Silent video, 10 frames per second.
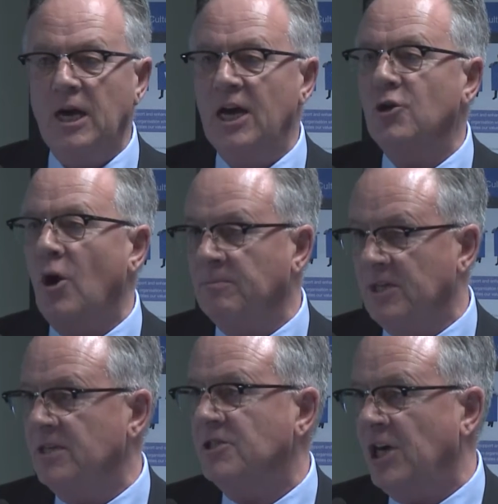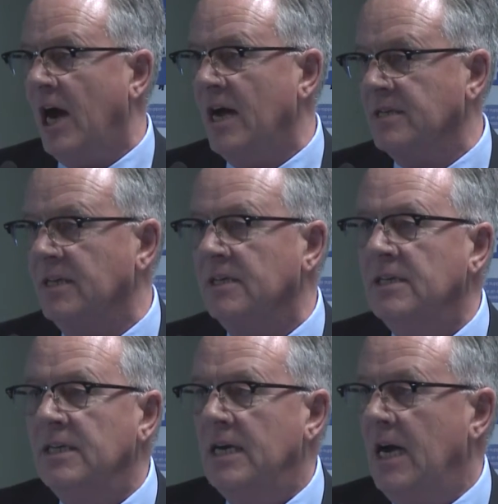adopted a charter
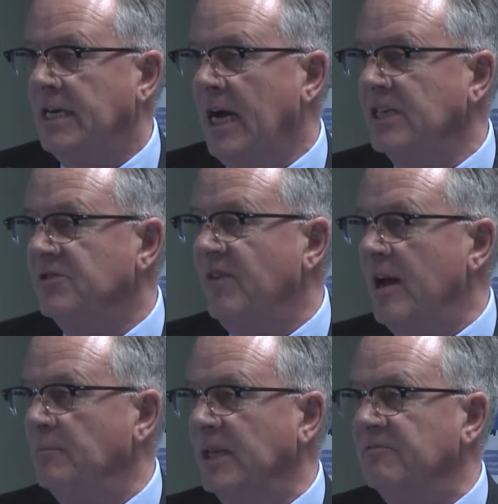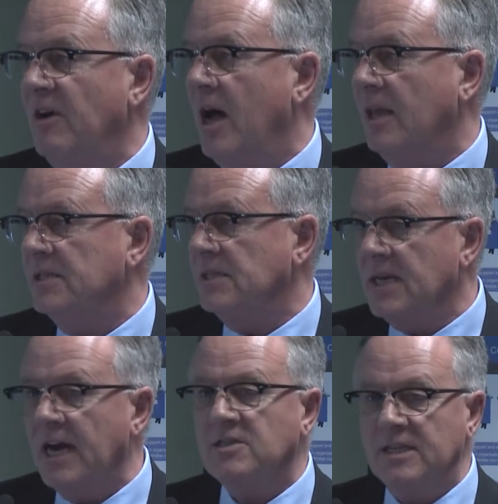against family violence and
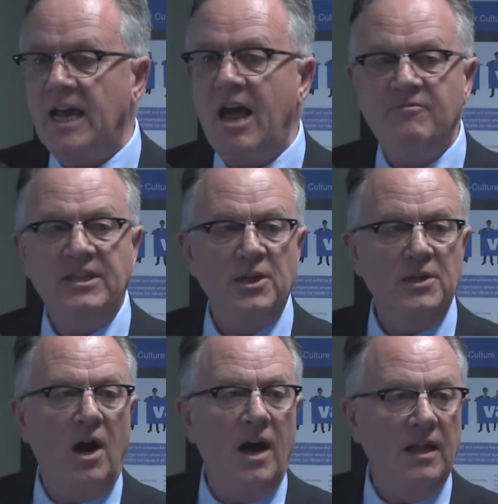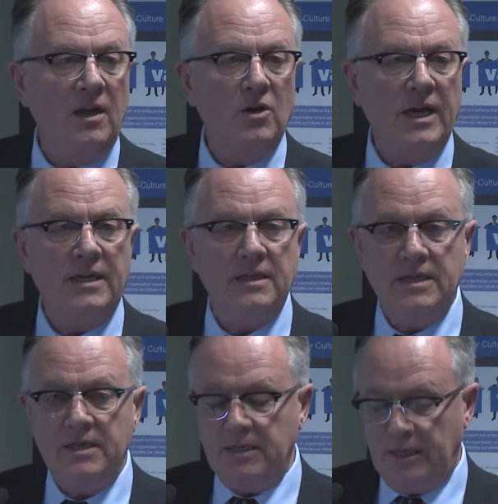actually having the dialogue at
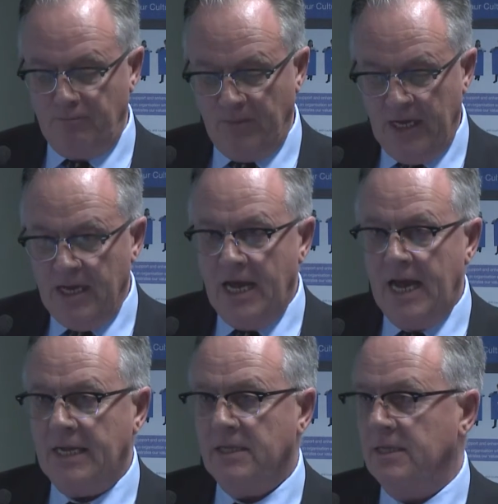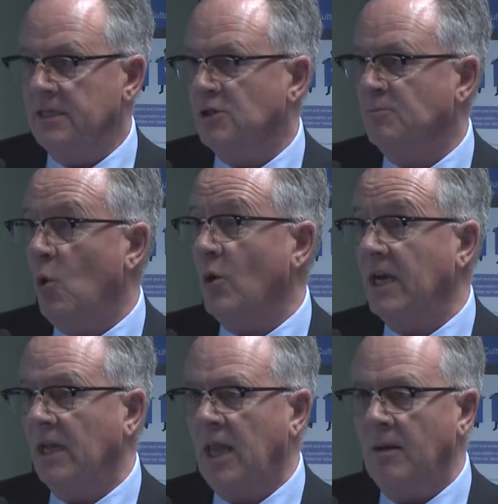the
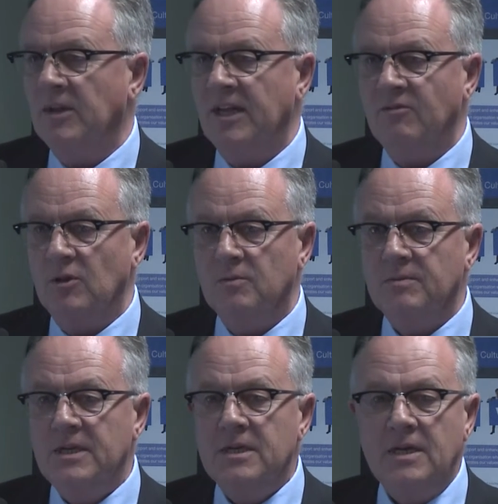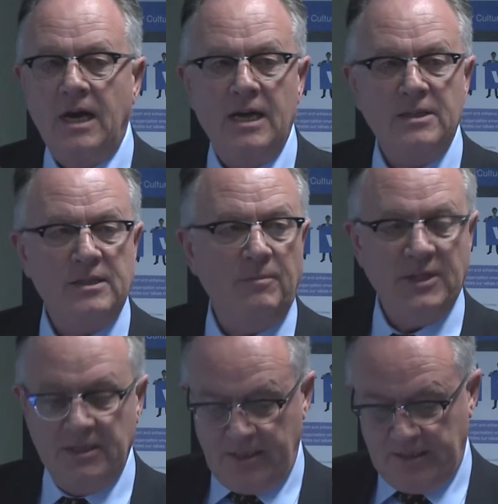sporting club level,
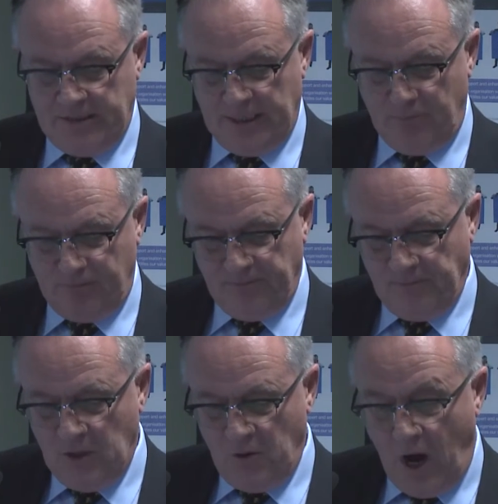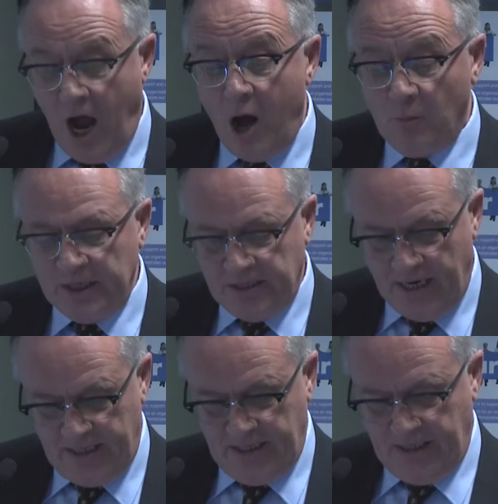something that I'll be
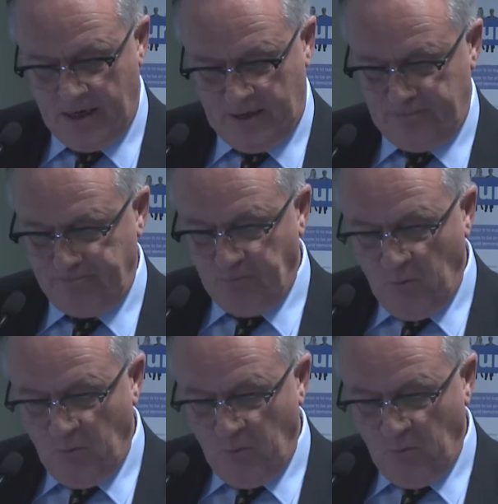taking home.